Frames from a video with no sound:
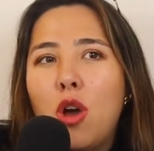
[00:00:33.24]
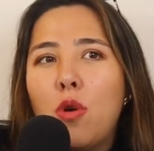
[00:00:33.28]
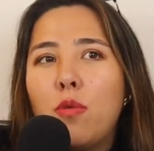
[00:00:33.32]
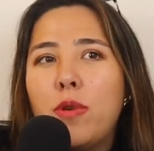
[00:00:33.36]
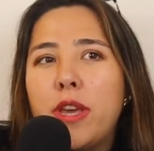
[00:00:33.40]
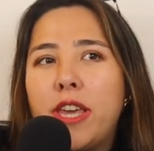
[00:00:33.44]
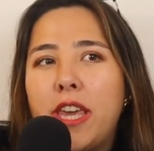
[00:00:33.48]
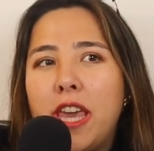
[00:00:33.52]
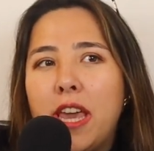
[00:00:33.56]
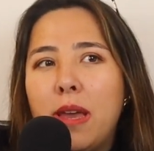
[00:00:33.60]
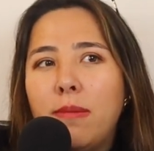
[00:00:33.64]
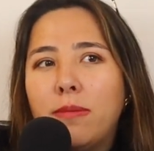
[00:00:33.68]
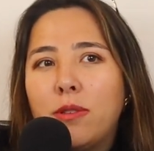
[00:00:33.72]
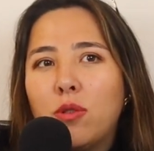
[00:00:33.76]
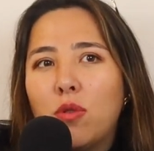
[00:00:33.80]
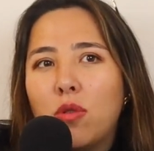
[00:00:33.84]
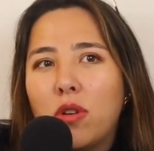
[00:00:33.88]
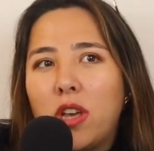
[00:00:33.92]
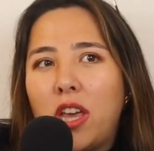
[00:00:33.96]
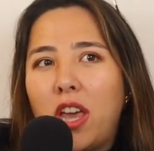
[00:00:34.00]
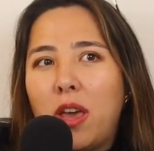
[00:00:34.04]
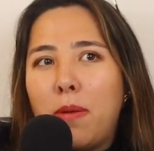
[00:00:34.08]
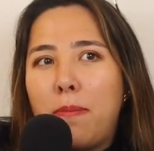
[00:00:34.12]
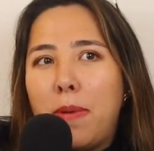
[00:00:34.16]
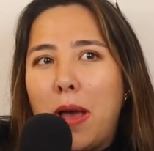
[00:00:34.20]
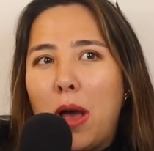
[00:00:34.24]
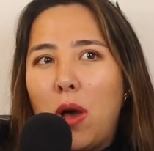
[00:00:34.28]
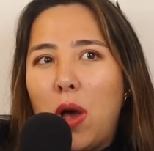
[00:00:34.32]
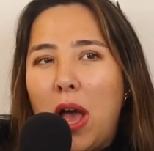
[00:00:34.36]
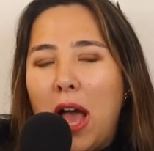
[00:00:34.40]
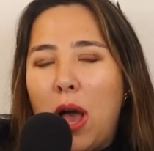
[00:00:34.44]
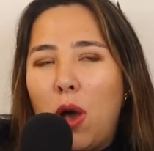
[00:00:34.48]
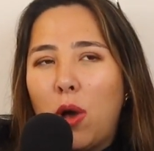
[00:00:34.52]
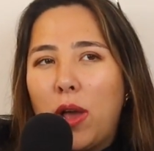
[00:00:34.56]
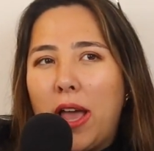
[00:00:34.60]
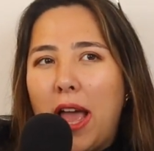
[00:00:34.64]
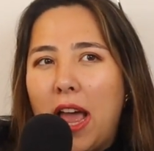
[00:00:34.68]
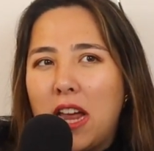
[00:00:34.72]
We keep talking about
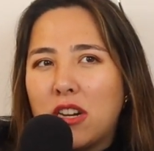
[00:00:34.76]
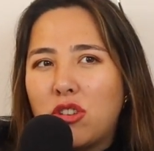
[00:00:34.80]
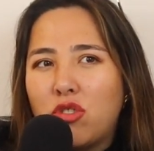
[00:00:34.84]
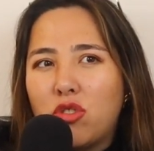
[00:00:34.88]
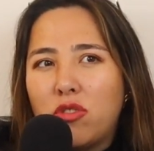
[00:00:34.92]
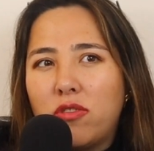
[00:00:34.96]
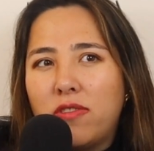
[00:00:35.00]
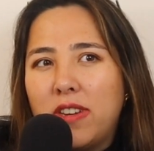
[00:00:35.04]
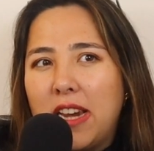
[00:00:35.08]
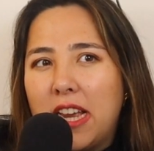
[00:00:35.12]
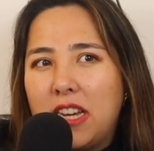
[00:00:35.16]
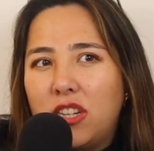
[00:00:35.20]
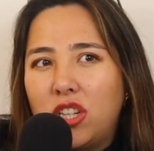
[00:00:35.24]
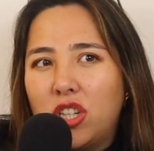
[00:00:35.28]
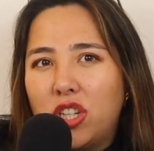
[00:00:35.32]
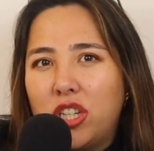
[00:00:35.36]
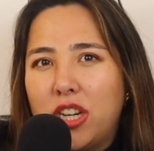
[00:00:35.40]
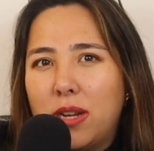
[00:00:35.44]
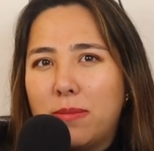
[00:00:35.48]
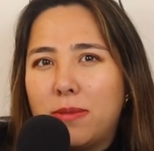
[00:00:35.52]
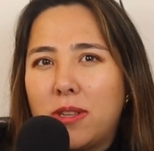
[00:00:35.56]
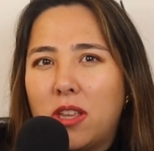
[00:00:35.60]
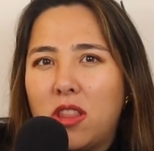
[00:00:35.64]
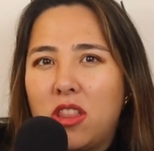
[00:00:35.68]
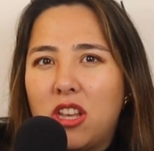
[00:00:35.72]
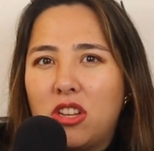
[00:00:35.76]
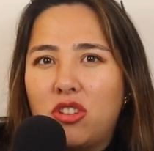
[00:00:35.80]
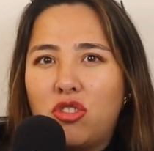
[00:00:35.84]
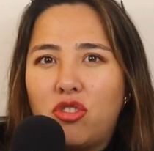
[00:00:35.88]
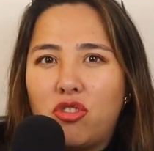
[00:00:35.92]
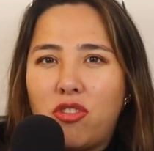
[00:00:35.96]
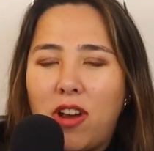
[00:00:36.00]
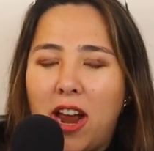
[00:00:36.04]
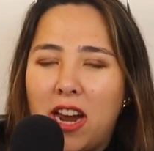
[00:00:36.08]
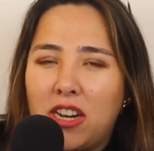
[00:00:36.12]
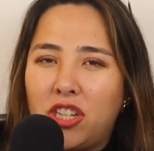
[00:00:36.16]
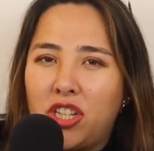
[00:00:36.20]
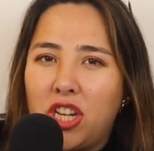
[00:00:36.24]
how casual relationships are this
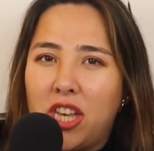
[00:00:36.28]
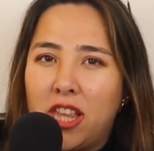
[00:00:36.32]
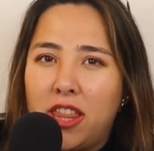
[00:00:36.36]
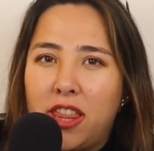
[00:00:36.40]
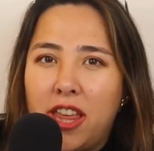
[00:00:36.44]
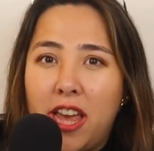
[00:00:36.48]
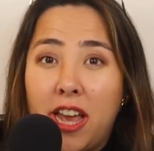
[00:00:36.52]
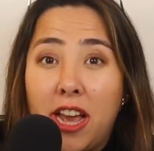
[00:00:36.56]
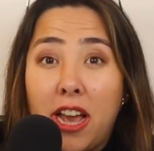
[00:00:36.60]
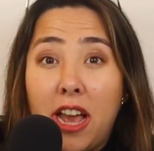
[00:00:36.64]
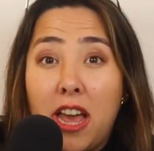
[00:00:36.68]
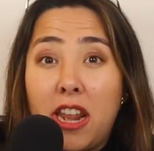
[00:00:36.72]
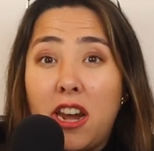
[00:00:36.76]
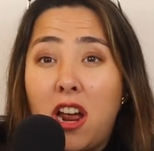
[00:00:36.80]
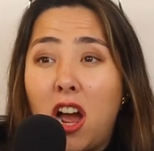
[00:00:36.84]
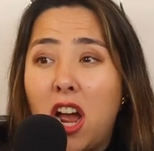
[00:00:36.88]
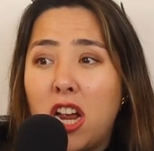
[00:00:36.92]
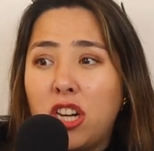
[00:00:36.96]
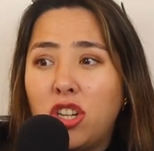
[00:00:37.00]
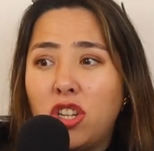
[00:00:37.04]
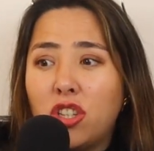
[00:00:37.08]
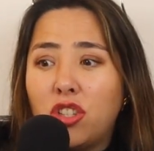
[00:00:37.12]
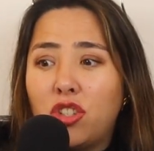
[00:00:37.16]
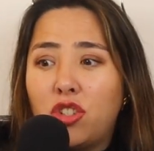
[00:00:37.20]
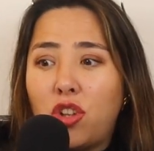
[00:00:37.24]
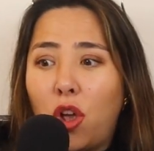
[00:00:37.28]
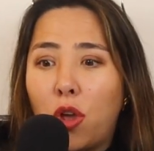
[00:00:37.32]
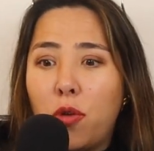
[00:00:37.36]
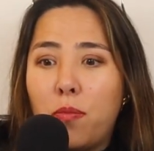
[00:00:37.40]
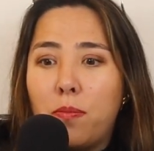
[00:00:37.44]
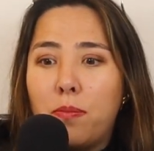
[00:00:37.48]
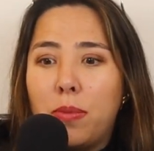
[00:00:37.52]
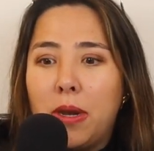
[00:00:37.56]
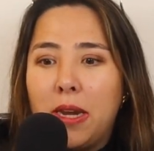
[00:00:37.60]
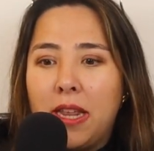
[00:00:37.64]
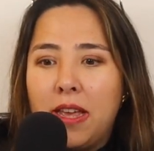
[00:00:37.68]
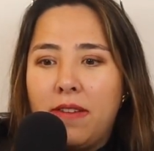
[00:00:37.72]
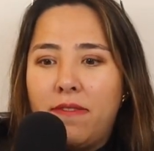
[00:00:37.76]
trashy thing, and I just
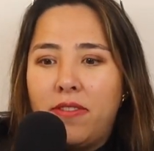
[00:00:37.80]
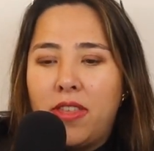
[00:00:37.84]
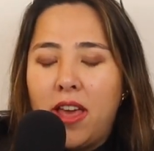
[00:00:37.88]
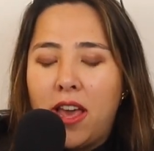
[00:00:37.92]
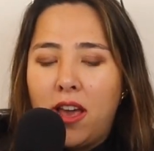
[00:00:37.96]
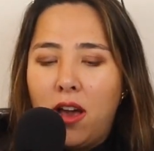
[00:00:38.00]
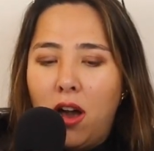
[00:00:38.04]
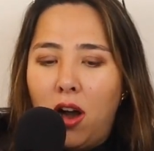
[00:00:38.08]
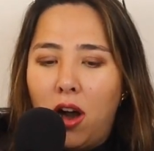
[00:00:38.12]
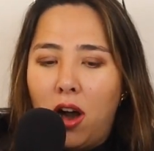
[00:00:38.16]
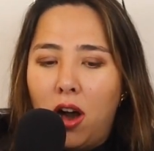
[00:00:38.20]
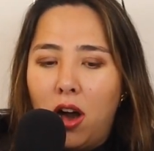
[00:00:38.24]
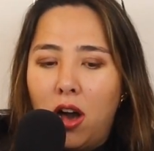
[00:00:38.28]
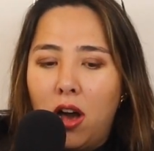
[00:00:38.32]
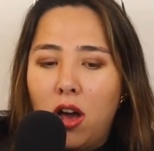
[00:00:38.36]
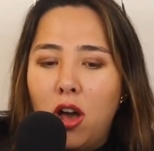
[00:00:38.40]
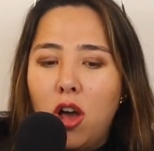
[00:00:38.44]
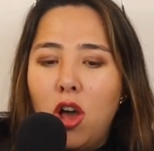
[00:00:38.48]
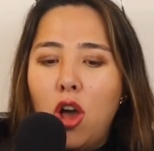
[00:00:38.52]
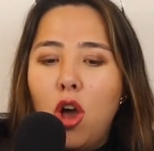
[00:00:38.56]
don't believe they are.